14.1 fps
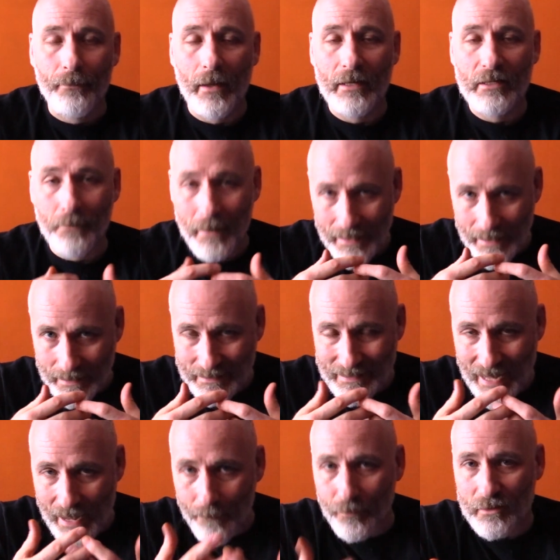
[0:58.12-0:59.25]
As many
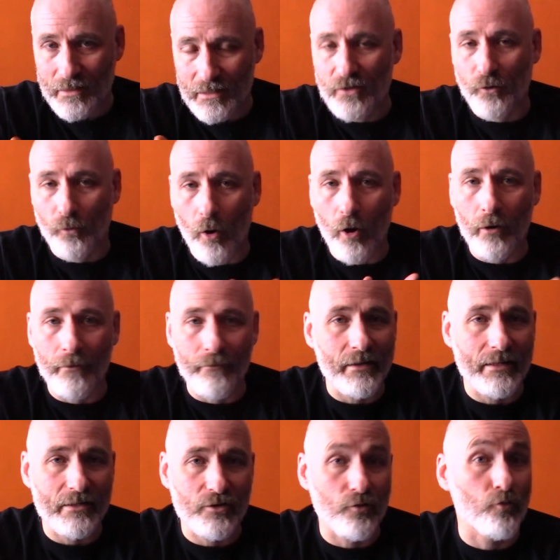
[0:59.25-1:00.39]
examples as there are of
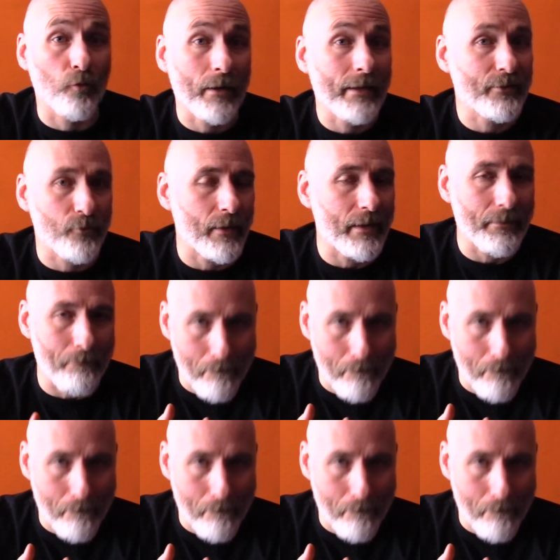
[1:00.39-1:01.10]
these great, great